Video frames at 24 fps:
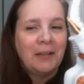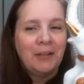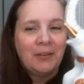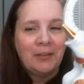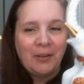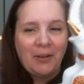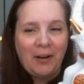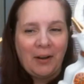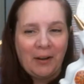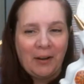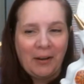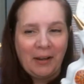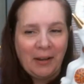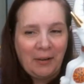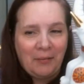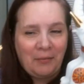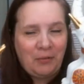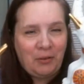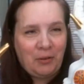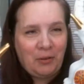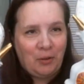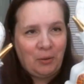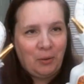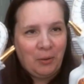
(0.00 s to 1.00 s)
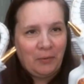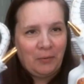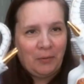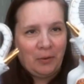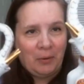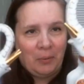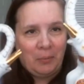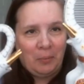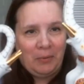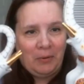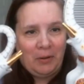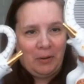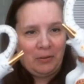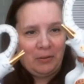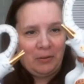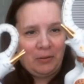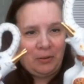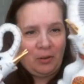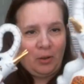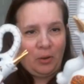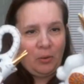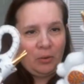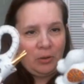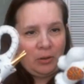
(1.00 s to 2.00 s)
so now I have two of them. They're
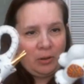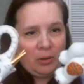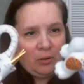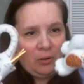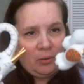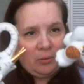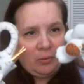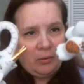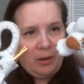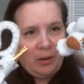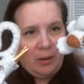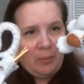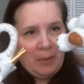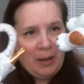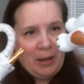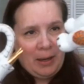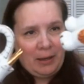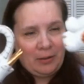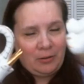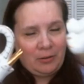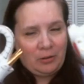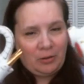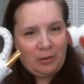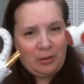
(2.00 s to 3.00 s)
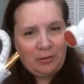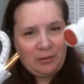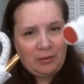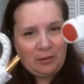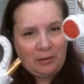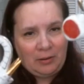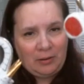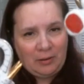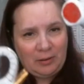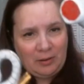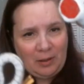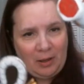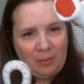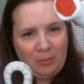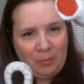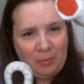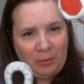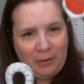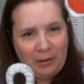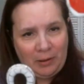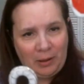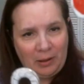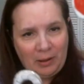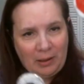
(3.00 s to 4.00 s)
so cute. They match. This is the same
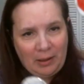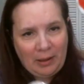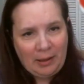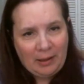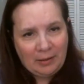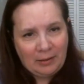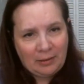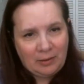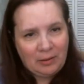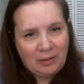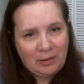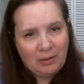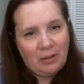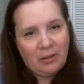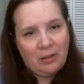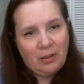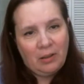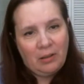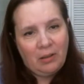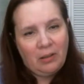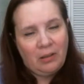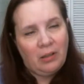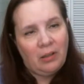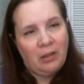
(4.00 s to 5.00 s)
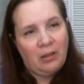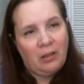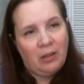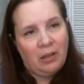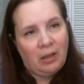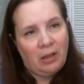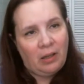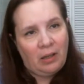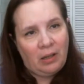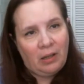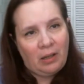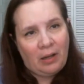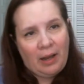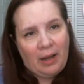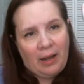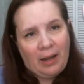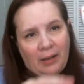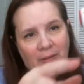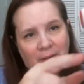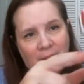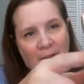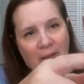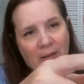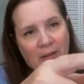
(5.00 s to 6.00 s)
thing. It has it
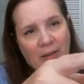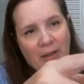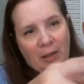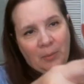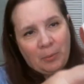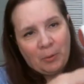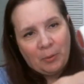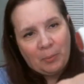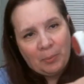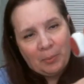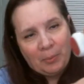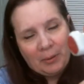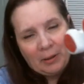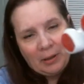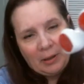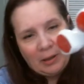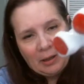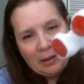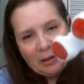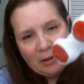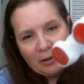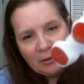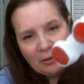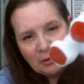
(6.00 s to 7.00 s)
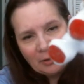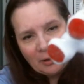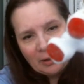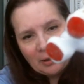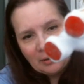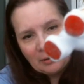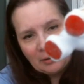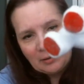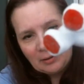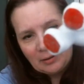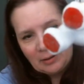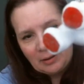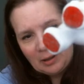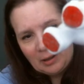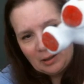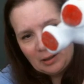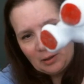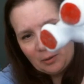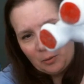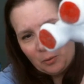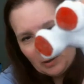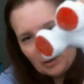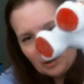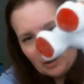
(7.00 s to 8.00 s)
has that label, but it also has
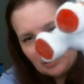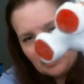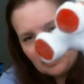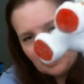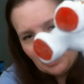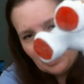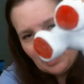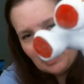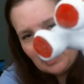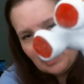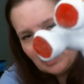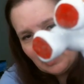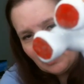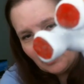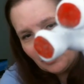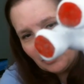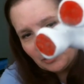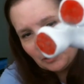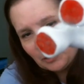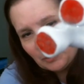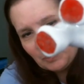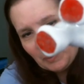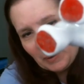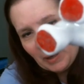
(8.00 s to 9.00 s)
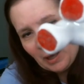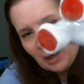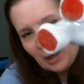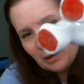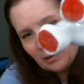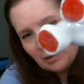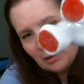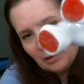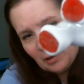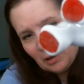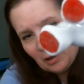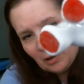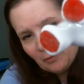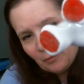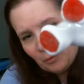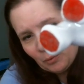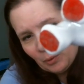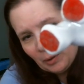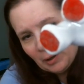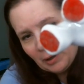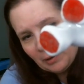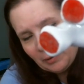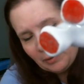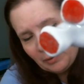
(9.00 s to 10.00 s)
a tiny little spot of
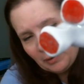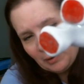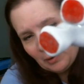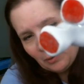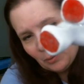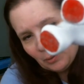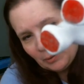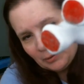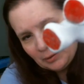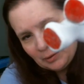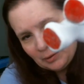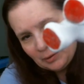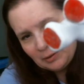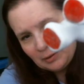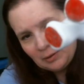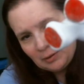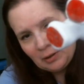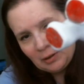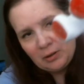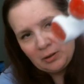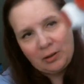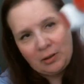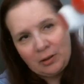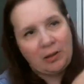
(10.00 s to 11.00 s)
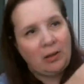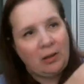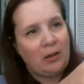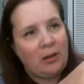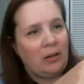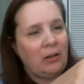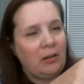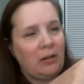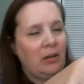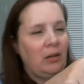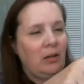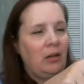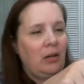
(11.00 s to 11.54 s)
what I think was a sticker here